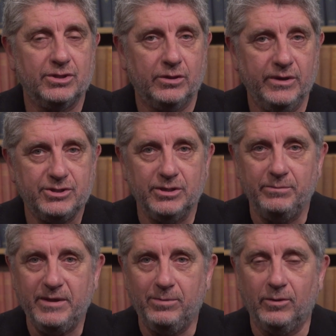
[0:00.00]
the question
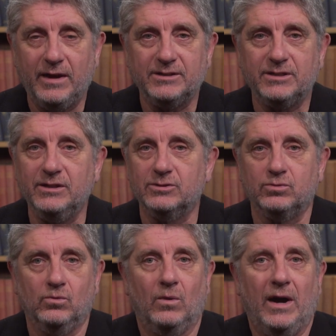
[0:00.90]
people are asking is
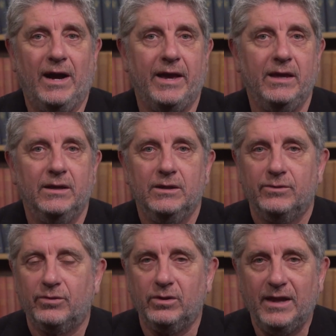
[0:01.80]
why,
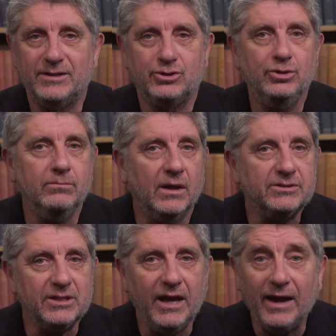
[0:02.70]
for the last 2
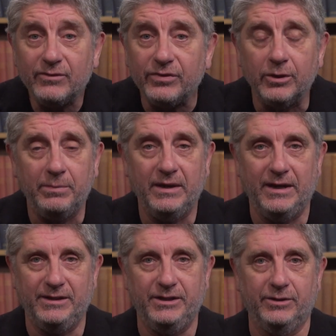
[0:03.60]
months, haven't there been
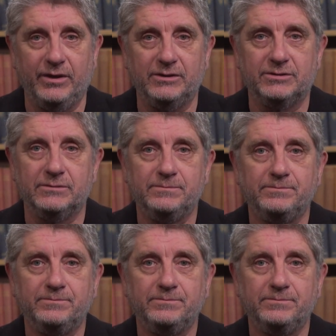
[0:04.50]
any hearings?